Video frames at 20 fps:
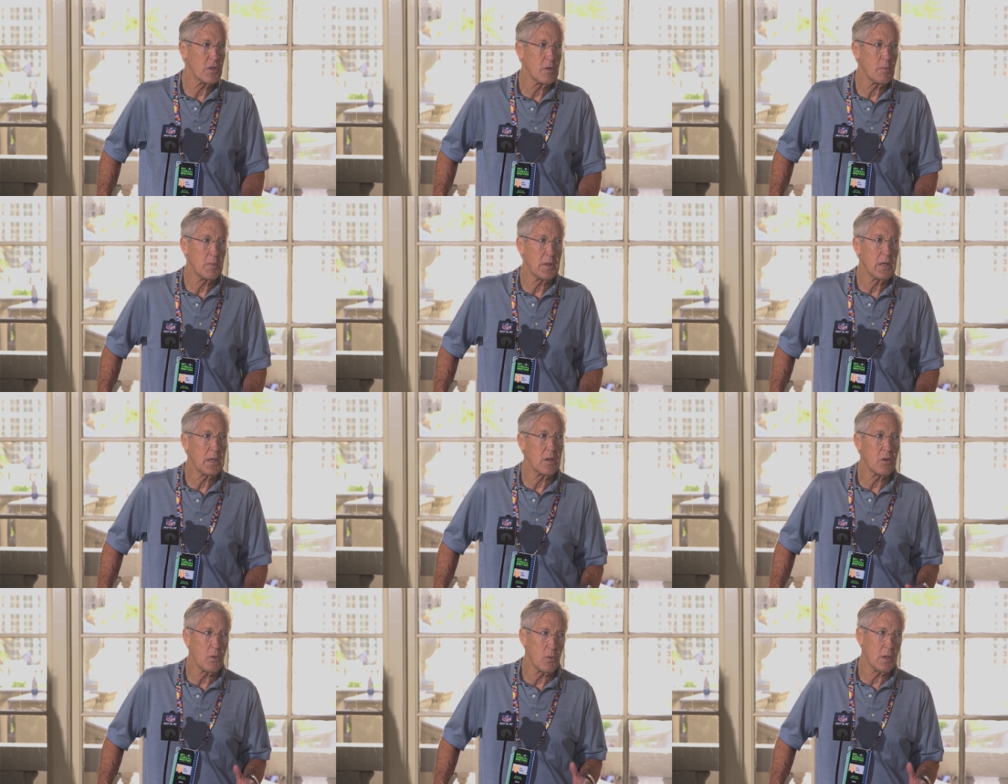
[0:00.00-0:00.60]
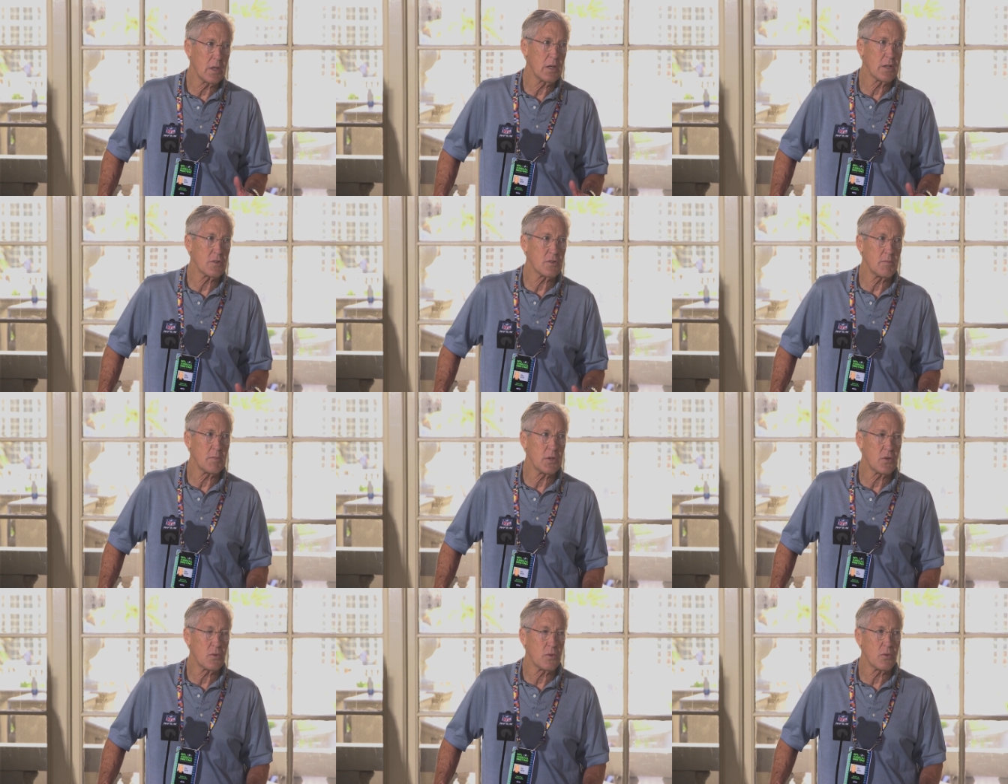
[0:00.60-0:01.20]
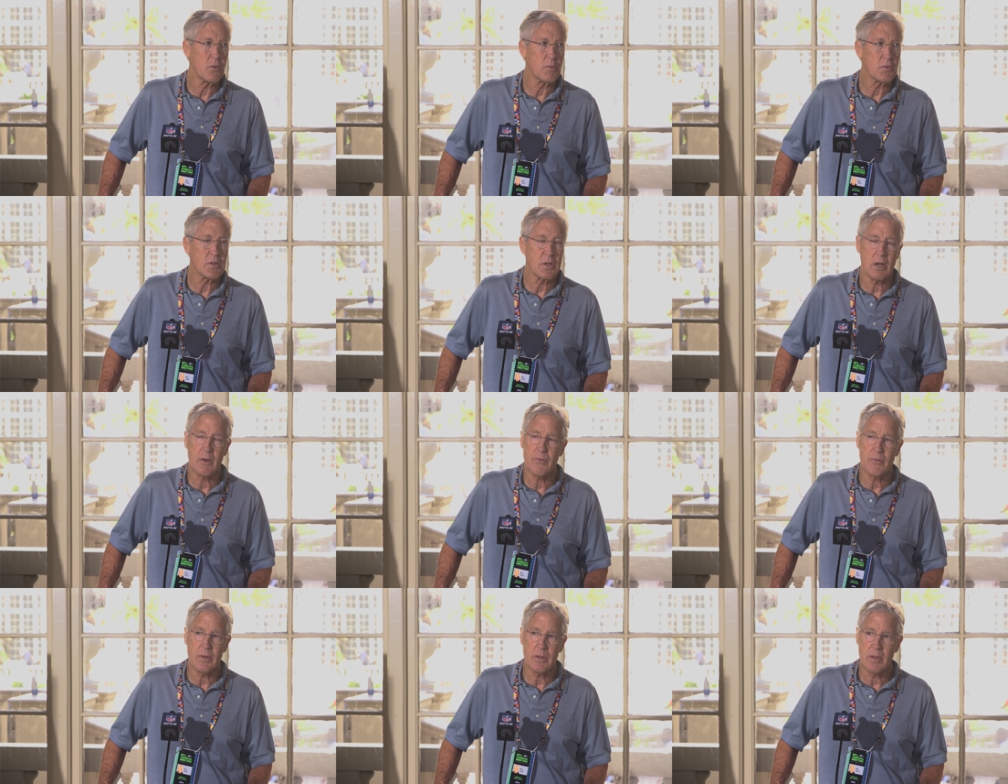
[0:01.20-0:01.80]
He'll be who he is and be true to
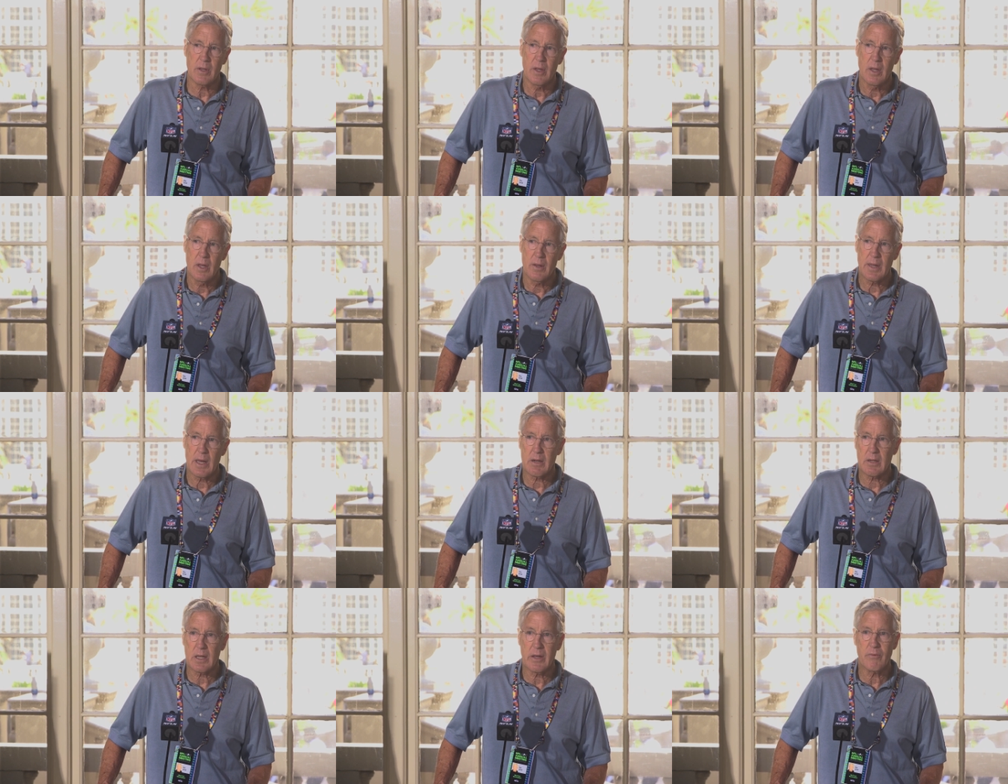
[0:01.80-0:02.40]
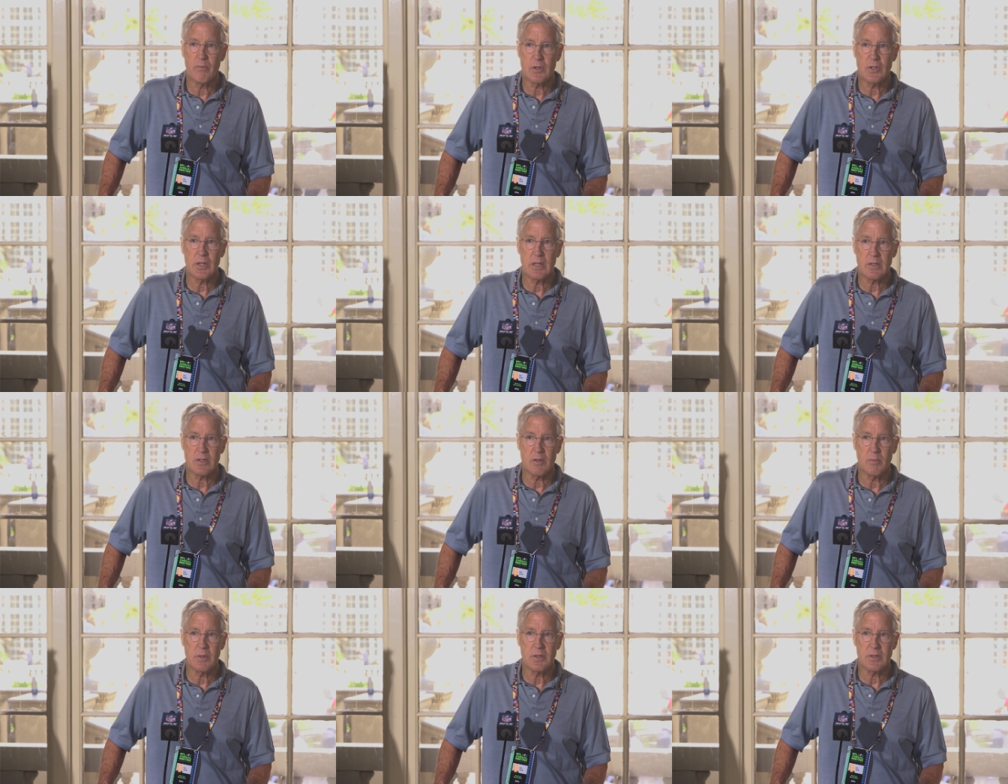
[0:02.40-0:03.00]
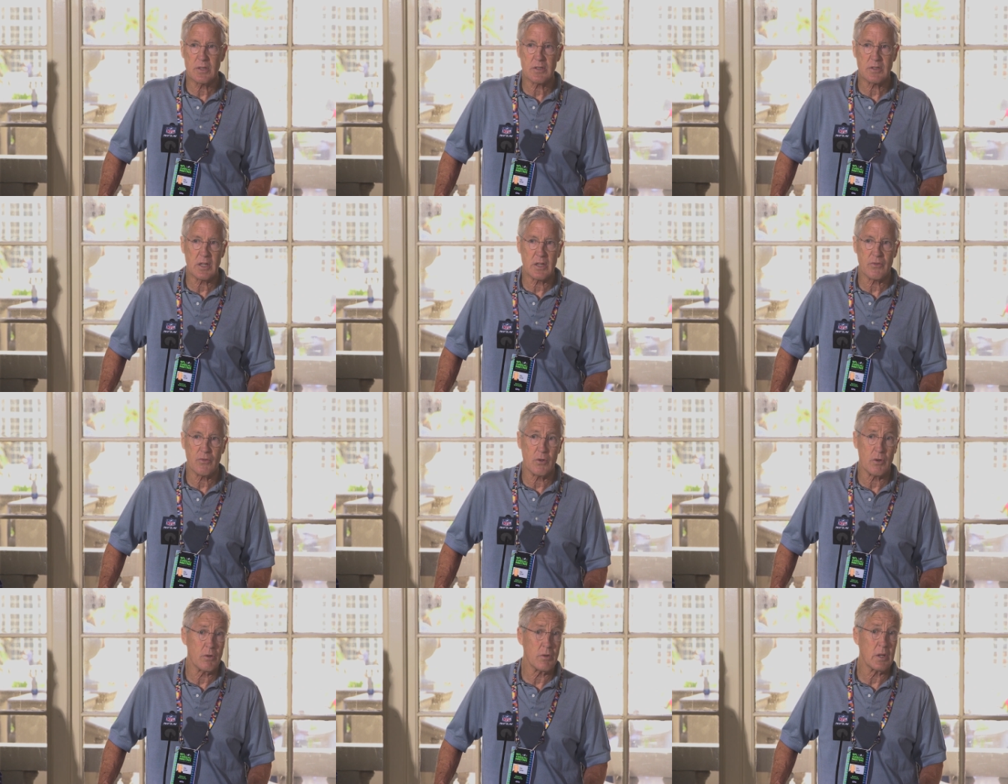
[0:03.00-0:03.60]
himself, and that'll give him a chance to be
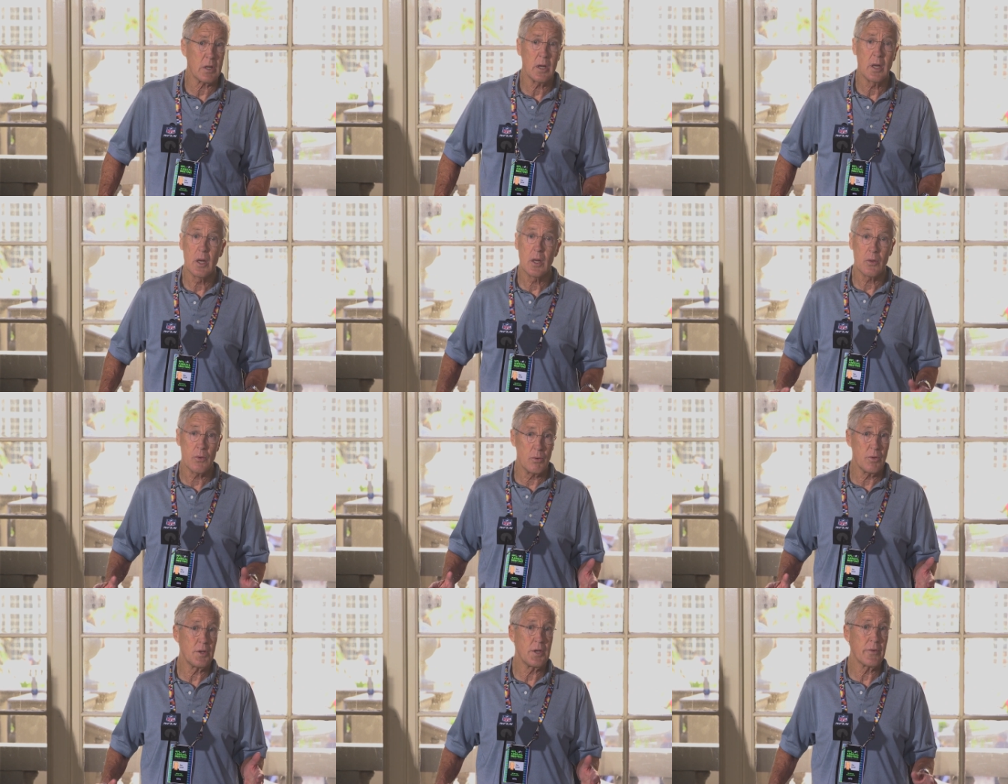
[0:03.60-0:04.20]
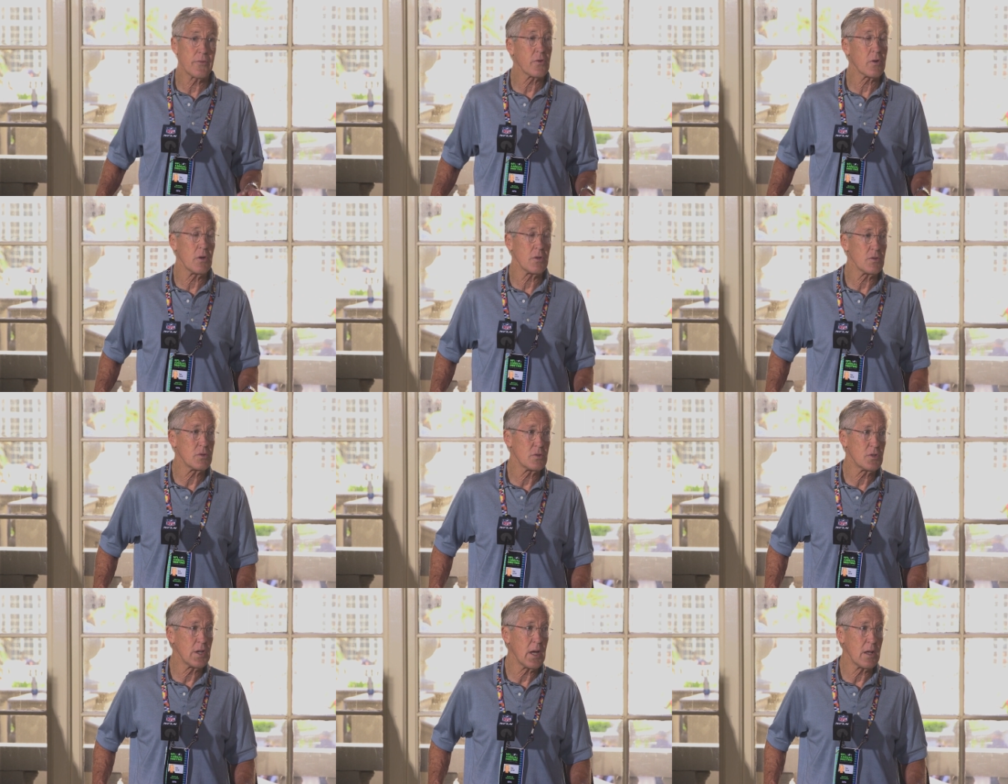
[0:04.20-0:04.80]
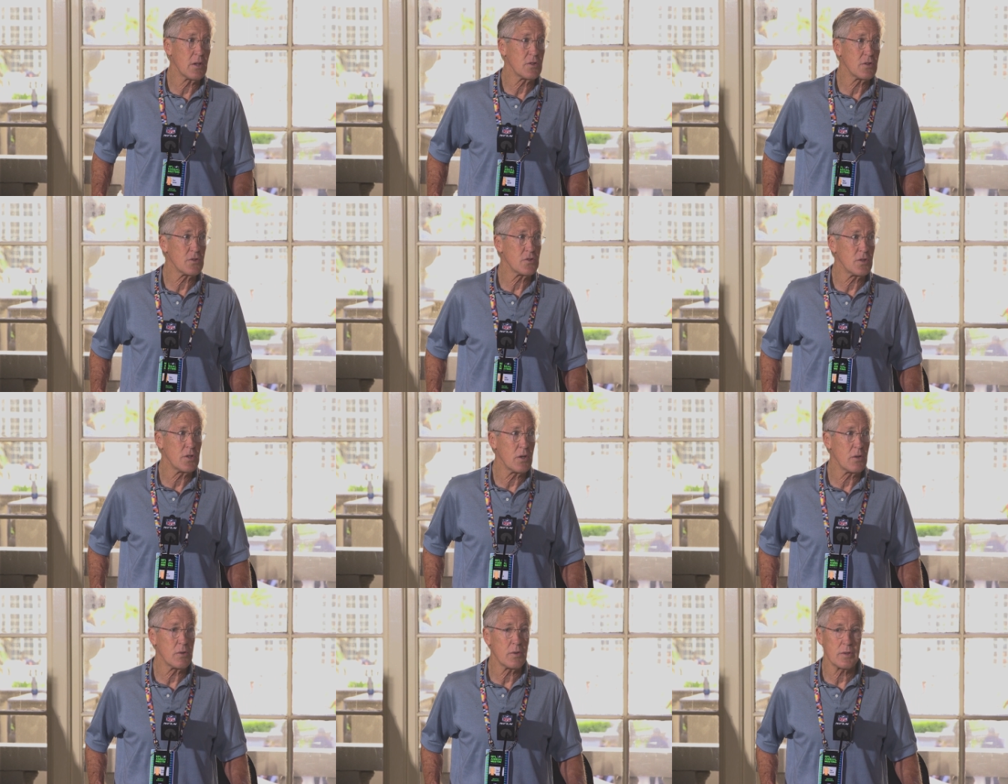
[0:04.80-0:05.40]
successful early through the difficult challenges,
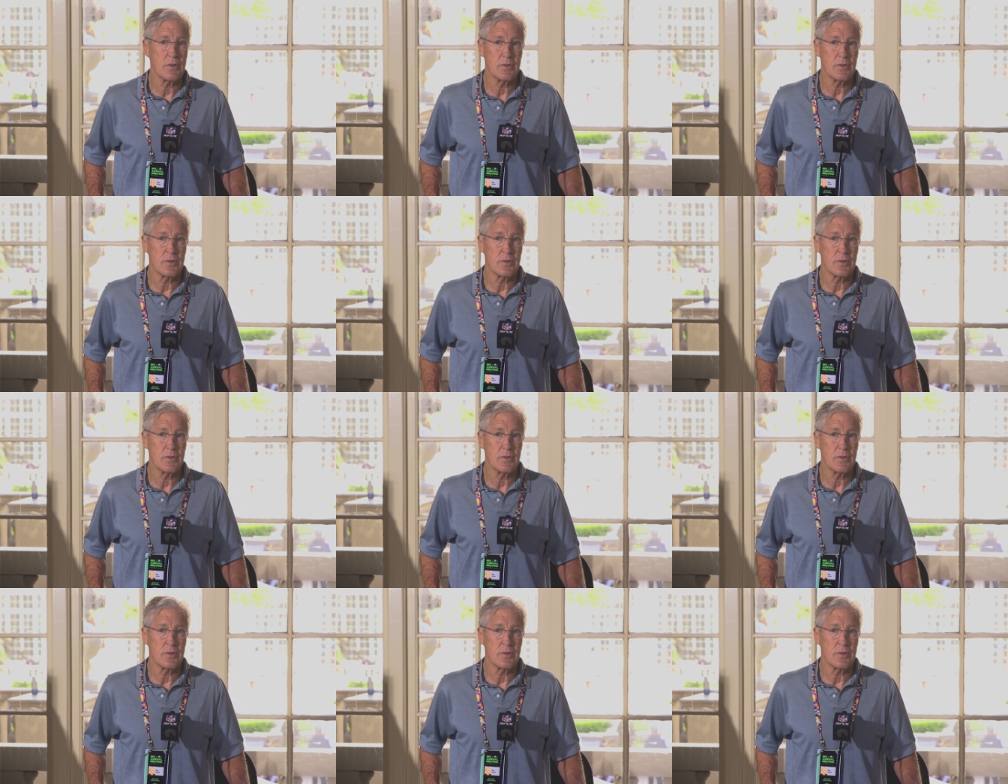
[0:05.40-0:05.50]
you know.